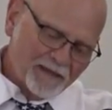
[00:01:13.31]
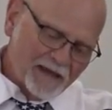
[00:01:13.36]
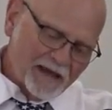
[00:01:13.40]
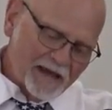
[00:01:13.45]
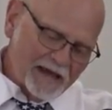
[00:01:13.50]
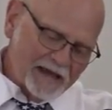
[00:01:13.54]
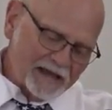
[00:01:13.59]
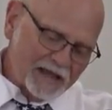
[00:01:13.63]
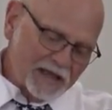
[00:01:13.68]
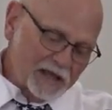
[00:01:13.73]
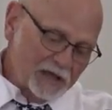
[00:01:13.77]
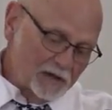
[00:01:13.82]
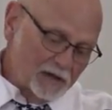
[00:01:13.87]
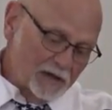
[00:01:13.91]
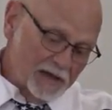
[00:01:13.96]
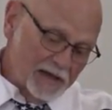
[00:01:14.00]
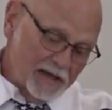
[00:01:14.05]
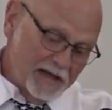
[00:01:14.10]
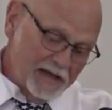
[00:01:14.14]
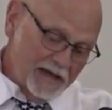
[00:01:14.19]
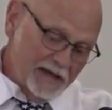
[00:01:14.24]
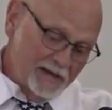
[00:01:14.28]
and kill
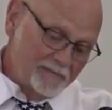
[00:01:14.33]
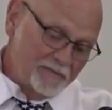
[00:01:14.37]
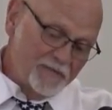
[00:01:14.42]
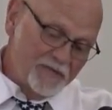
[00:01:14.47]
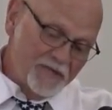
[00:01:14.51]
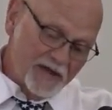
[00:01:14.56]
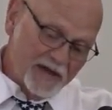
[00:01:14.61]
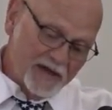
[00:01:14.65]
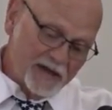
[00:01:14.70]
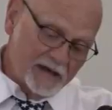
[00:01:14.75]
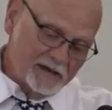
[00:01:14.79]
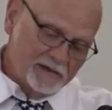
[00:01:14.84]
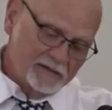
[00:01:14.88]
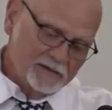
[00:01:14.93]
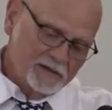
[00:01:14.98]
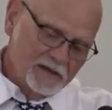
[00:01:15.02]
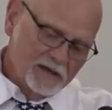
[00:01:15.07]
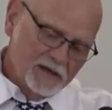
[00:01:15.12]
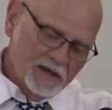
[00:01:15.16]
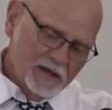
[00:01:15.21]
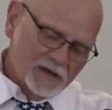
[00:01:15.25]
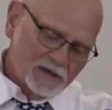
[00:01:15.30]
him,
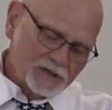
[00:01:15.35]
then